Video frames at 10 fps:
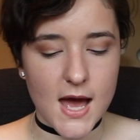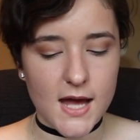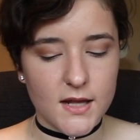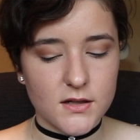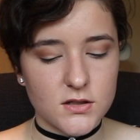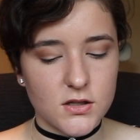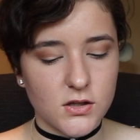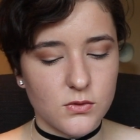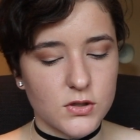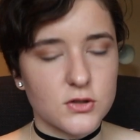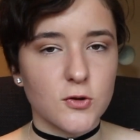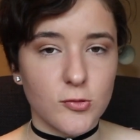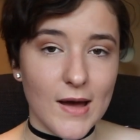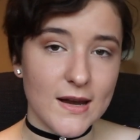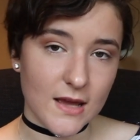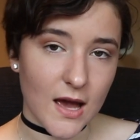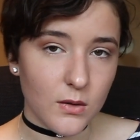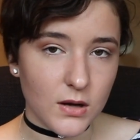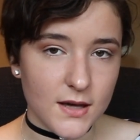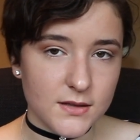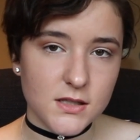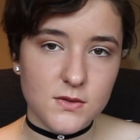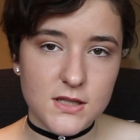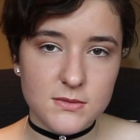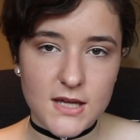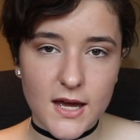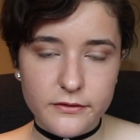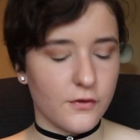and you can talk about any outliers that you seem to have.